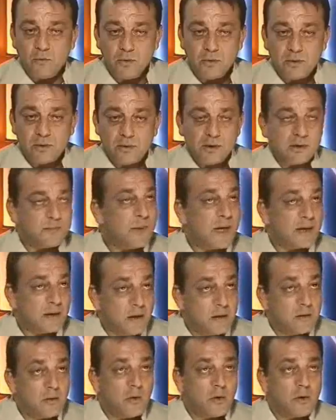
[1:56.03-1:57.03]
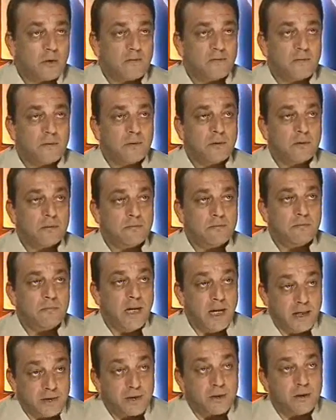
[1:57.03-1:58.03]
the most respected court of the
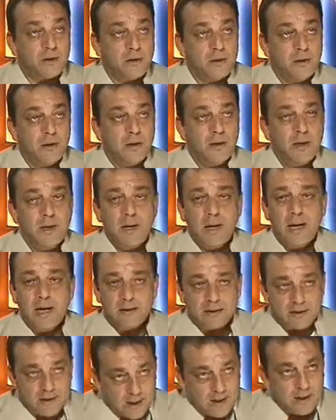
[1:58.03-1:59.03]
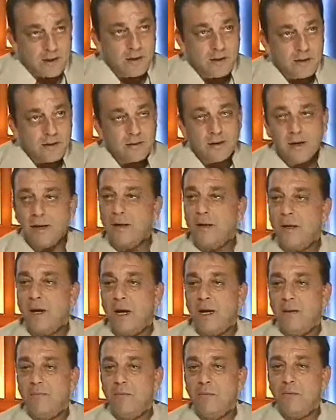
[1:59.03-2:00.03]
nation has said that
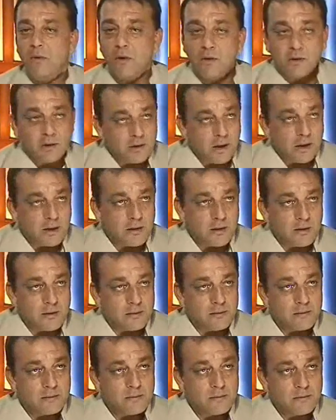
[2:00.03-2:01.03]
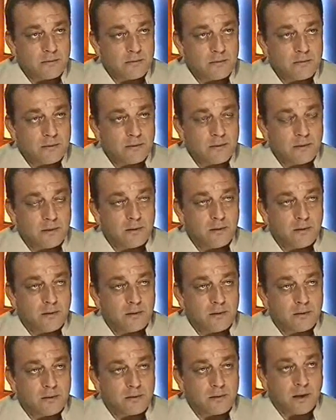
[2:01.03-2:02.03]
I am not a TADA
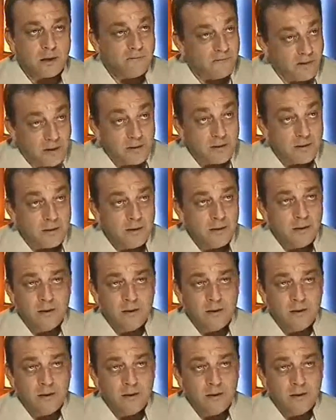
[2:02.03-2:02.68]
uh, convict.